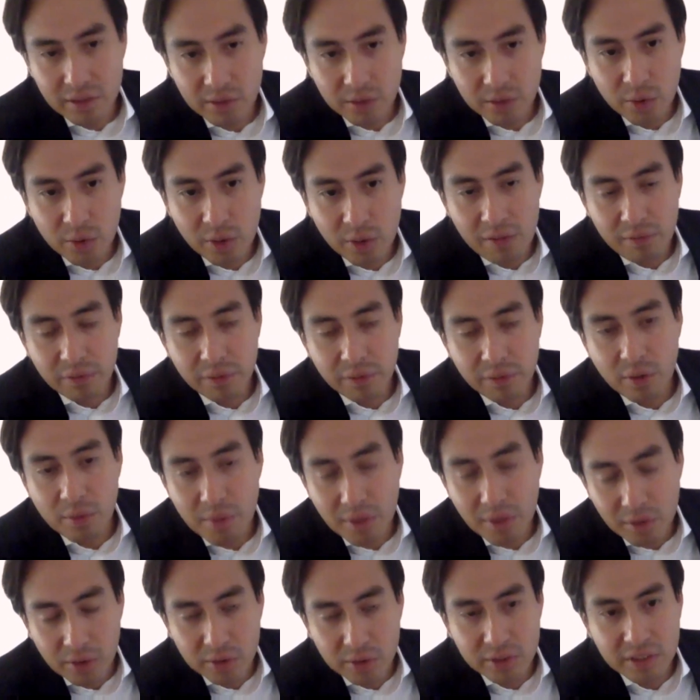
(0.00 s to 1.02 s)
you have come
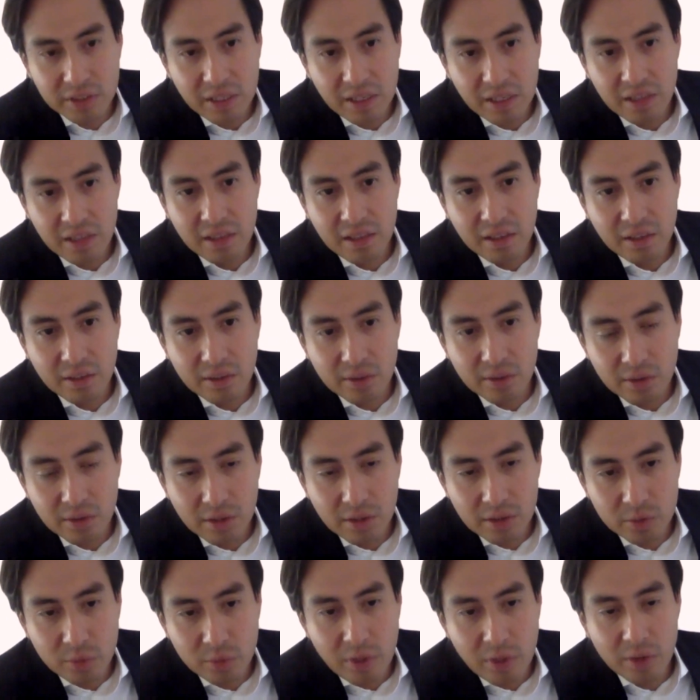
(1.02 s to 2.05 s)
across anything
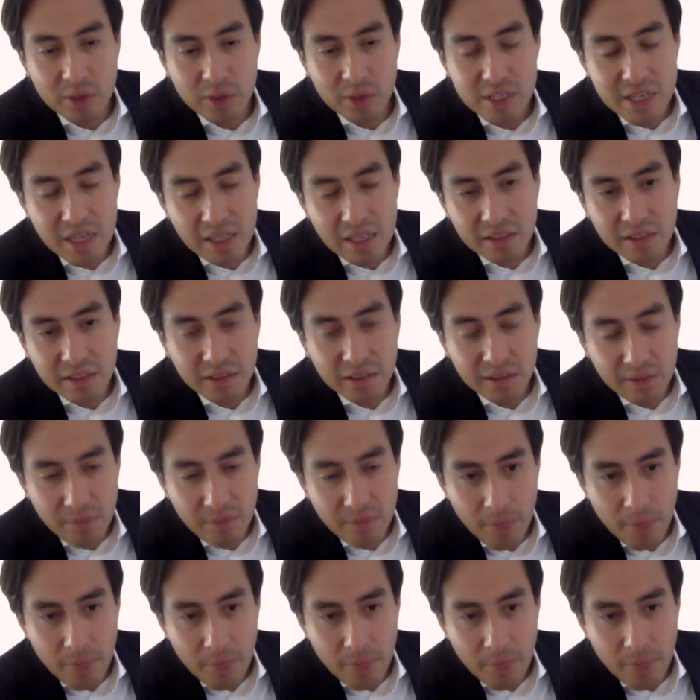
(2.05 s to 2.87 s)
as well on gender.